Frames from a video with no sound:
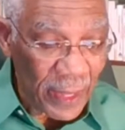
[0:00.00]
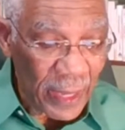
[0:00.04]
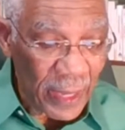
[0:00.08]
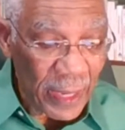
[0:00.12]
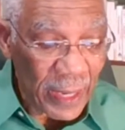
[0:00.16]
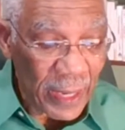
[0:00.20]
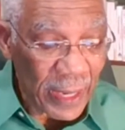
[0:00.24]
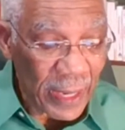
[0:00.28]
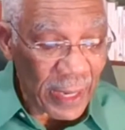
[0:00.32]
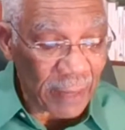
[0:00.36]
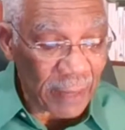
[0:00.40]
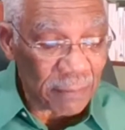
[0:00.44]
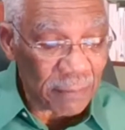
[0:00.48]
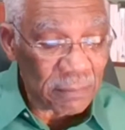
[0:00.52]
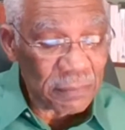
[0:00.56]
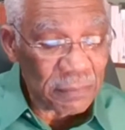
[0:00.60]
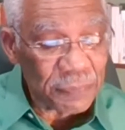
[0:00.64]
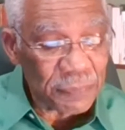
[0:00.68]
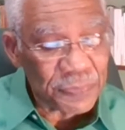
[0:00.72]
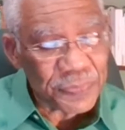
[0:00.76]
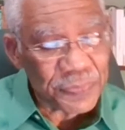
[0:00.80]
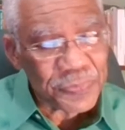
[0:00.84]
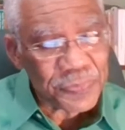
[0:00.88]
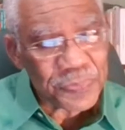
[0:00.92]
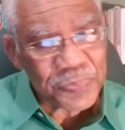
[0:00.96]
Um,
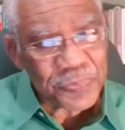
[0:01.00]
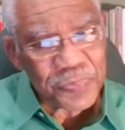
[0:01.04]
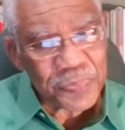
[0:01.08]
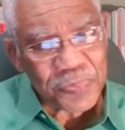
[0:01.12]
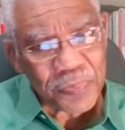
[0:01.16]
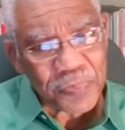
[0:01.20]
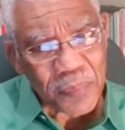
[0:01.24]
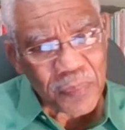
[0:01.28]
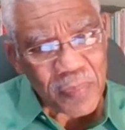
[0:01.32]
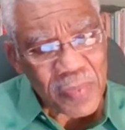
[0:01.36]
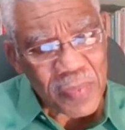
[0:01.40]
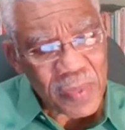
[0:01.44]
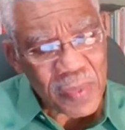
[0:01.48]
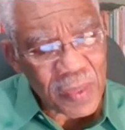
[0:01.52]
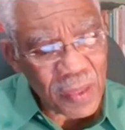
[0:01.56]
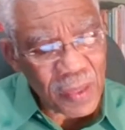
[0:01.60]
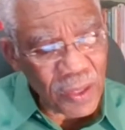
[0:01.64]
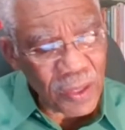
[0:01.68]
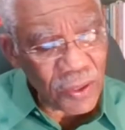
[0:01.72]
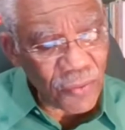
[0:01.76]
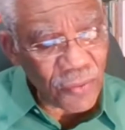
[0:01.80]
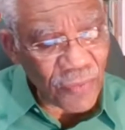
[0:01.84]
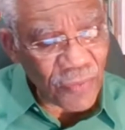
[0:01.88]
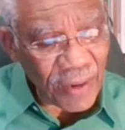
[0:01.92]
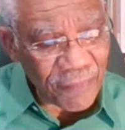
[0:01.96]

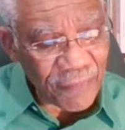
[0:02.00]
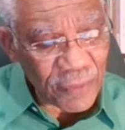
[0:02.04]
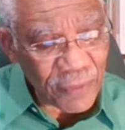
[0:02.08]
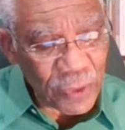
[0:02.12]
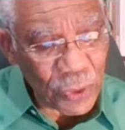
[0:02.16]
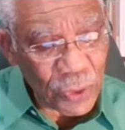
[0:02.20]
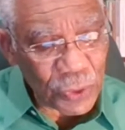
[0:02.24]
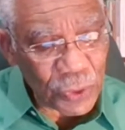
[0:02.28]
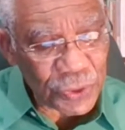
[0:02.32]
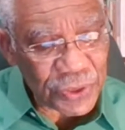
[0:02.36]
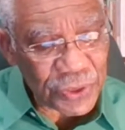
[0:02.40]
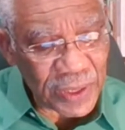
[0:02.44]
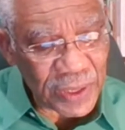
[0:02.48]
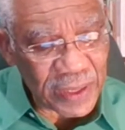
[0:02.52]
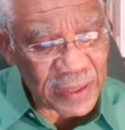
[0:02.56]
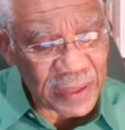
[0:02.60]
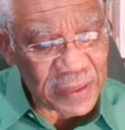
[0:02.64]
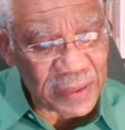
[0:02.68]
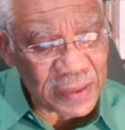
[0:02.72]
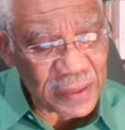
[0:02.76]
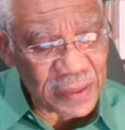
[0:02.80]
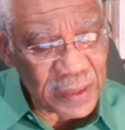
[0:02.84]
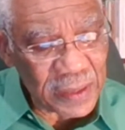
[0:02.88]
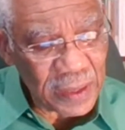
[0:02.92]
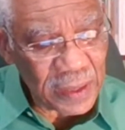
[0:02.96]
the
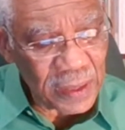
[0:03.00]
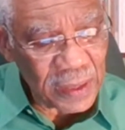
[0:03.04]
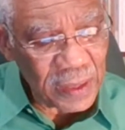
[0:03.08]
revolution